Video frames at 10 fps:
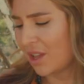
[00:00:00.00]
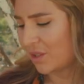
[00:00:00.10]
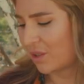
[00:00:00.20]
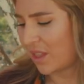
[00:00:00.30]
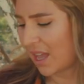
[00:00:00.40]

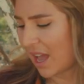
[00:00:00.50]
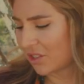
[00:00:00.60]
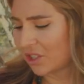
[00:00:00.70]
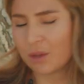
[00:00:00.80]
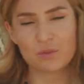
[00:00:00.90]
so they
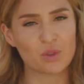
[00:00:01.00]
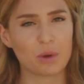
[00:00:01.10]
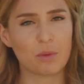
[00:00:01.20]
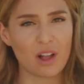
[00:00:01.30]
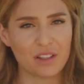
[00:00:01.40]
actually
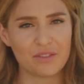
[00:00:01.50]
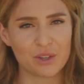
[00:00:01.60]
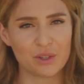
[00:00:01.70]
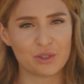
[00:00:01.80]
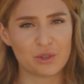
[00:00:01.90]
absorb all of
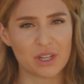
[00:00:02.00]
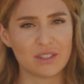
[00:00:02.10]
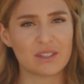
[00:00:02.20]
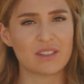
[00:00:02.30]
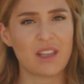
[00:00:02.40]
their
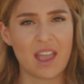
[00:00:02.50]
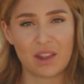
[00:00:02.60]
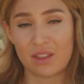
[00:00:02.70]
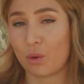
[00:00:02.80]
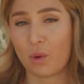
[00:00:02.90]
nutrients
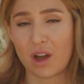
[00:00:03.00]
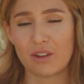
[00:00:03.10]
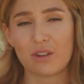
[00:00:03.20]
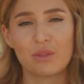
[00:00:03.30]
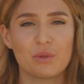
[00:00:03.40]
and their
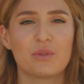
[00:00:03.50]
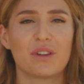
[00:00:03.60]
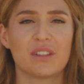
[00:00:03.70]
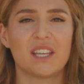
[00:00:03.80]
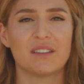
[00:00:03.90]
water through
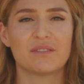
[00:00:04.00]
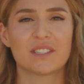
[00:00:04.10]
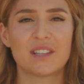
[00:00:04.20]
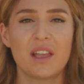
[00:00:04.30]
their leaves.